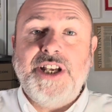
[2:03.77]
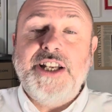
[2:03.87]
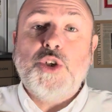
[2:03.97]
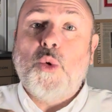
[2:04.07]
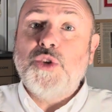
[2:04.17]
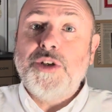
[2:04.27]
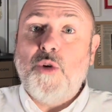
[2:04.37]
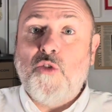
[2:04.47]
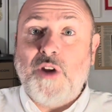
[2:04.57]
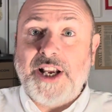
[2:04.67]
it's also
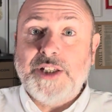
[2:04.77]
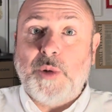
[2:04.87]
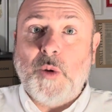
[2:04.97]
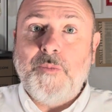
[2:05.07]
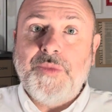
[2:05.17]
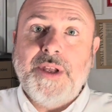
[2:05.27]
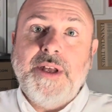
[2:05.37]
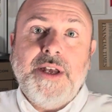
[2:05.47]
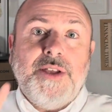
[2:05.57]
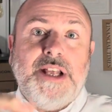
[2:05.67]
more flexible.
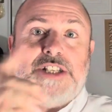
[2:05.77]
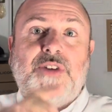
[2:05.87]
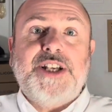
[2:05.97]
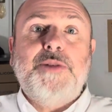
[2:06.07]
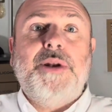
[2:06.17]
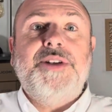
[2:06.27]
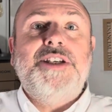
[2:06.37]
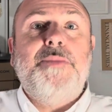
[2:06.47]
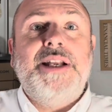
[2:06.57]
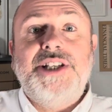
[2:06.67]
This flexibility
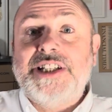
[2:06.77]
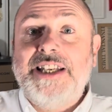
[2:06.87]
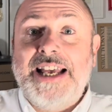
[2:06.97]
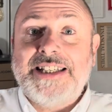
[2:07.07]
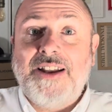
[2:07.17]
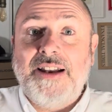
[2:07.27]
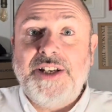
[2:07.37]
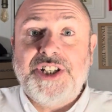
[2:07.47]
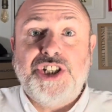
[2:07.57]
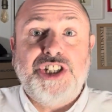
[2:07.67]
means it's less likely
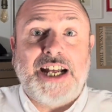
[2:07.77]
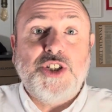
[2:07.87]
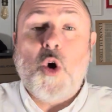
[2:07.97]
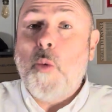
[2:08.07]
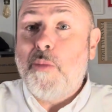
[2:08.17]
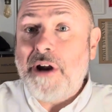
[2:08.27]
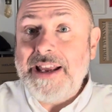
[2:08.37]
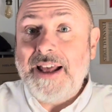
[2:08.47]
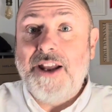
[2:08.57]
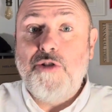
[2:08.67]
to shatter or break
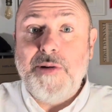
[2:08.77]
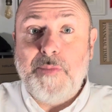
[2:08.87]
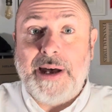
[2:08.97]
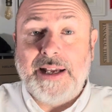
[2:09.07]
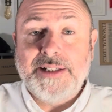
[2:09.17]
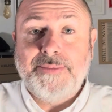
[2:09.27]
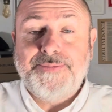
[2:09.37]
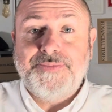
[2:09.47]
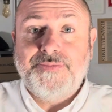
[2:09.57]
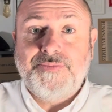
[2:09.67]
under impact.
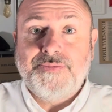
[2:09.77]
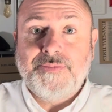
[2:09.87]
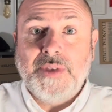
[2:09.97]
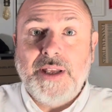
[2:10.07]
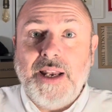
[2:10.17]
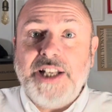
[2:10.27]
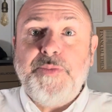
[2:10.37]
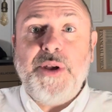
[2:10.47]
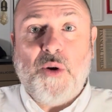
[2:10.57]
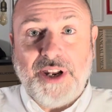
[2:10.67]
Let's
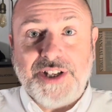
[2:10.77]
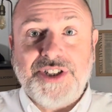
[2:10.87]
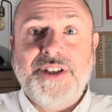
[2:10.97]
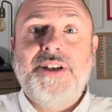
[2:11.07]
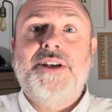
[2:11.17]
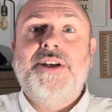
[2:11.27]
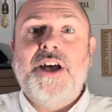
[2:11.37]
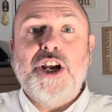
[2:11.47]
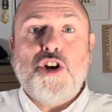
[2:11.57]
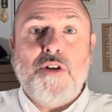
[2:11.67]
be honest,
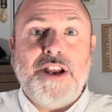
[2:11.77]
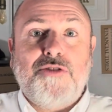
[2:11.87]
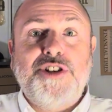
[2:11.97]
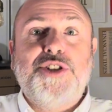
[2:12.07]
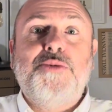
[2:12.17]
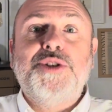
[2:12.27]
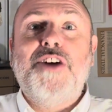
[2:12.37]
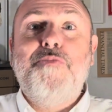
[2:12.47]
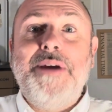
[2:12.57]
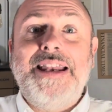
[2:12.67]
acrylic crystals
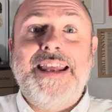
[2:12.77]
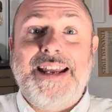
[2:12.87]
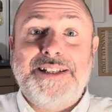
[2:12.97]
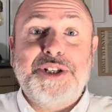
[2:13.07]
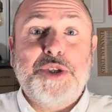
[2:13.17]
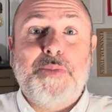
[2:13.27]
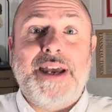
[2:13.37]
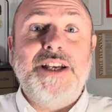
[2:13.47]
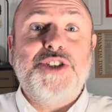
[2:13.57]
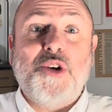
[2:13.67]
have been into
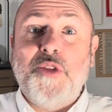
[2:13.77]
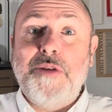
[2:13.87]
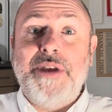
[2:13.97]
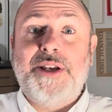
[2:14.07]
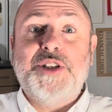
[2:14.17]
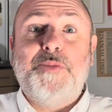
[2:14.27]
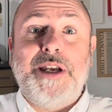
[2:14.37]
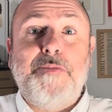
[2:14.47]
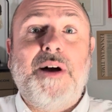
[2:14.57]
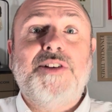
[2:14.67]
space on the Omega
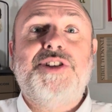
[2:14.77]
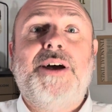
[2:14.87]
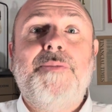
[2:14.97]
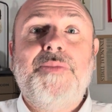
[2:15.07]
Speedmaster